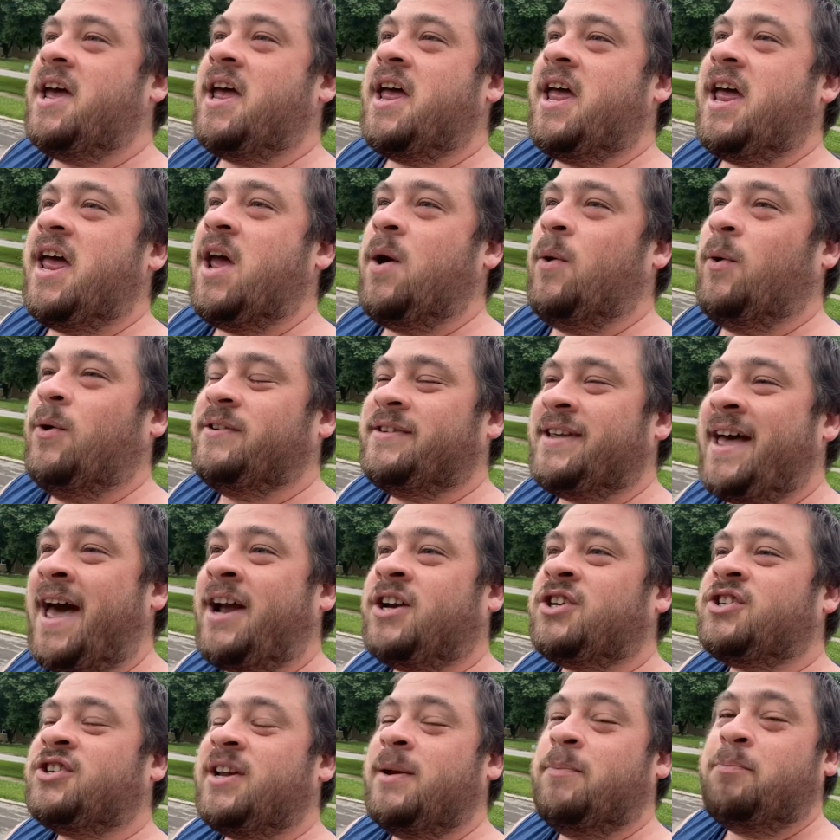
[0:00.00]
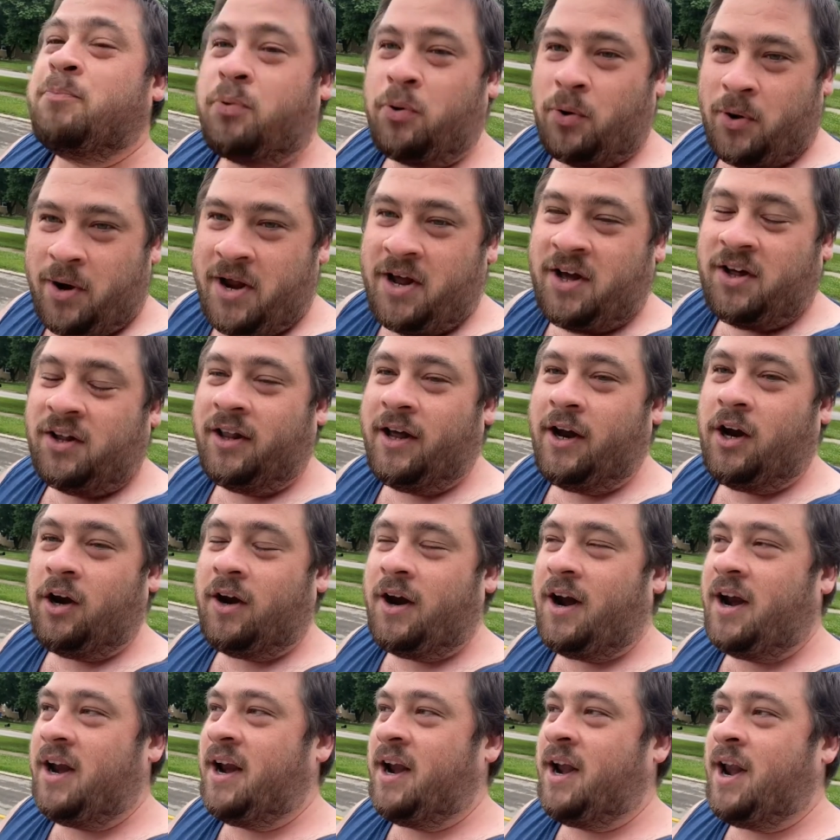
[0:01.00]
it was actually pretty
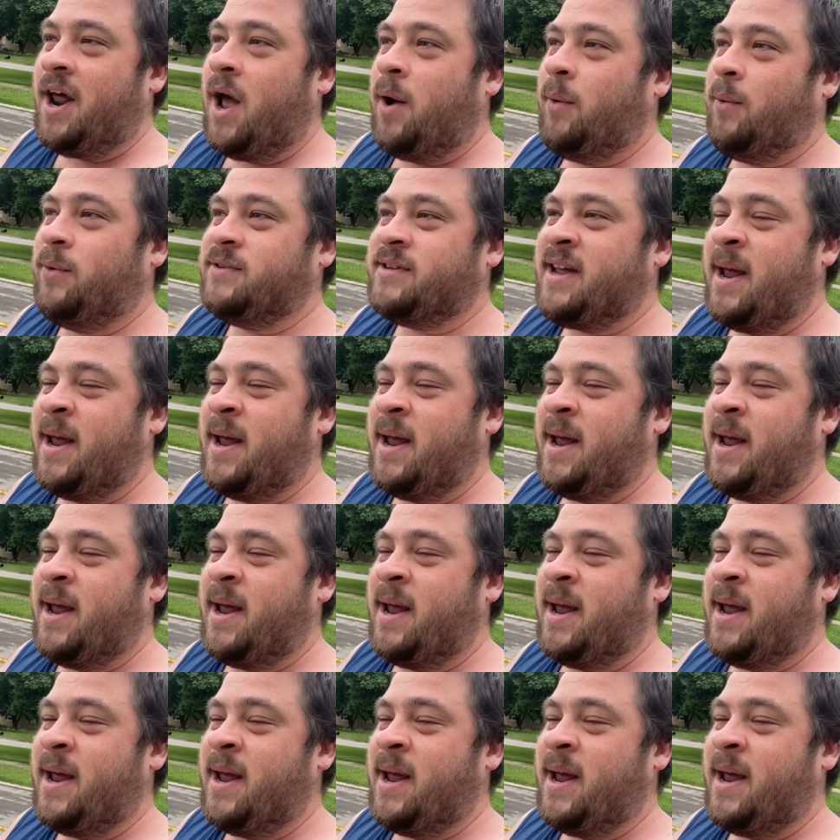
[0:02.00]
clear and I was